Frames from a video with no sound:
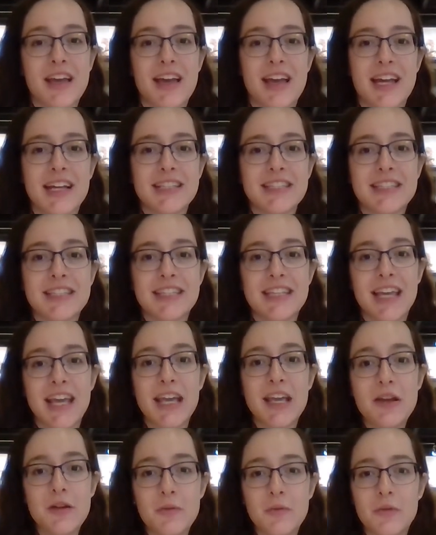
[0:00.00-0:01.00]
And
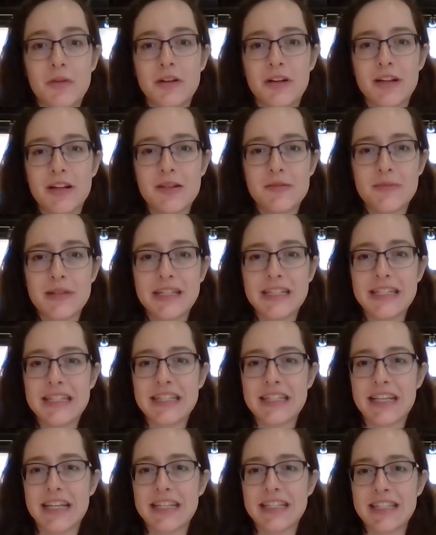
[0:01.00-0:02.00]
today we're going to be
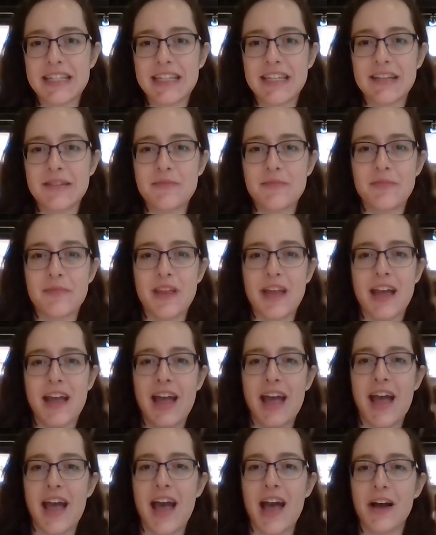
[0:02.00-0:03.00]
discussing
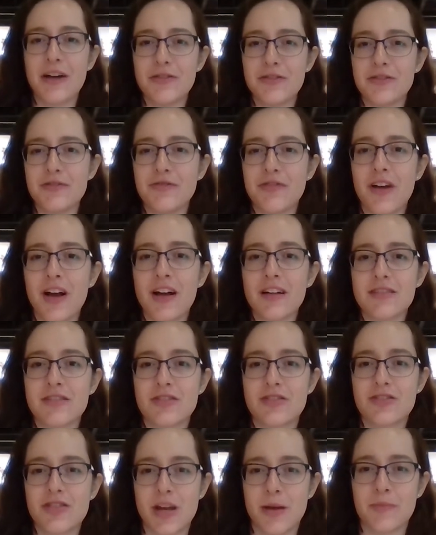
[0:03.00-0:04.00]
how do
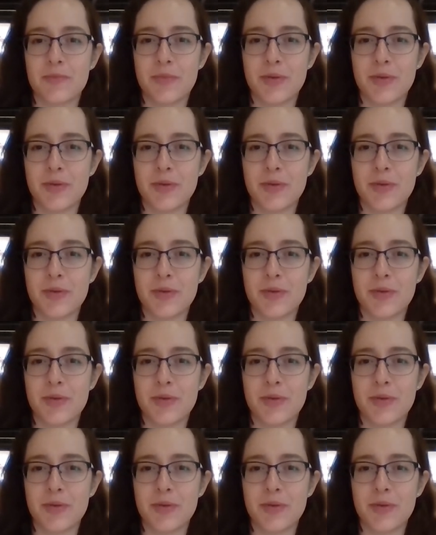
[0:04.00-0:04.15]
frogs jump?